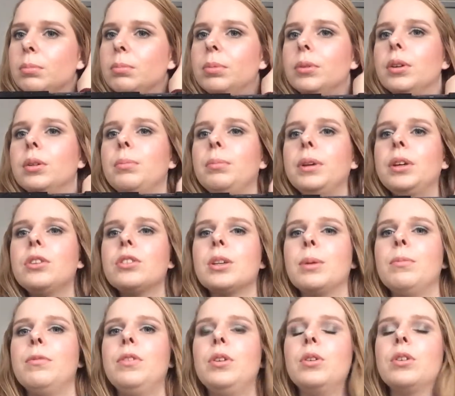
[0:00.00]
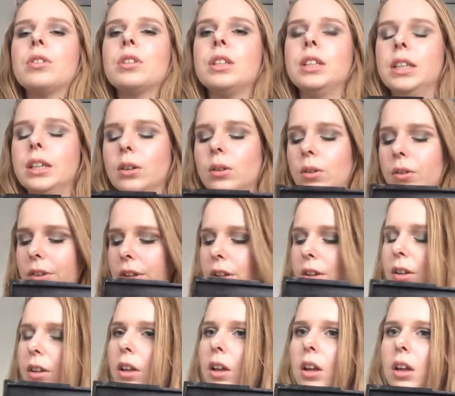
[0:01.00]
but because I'm focusing on
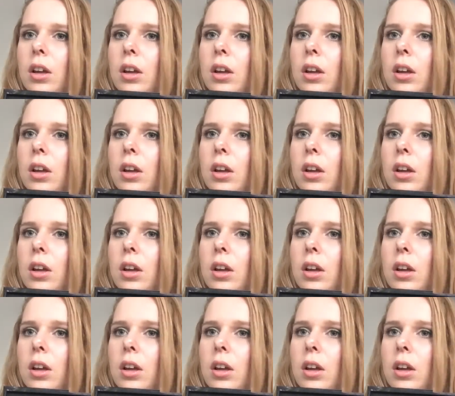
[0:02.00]
the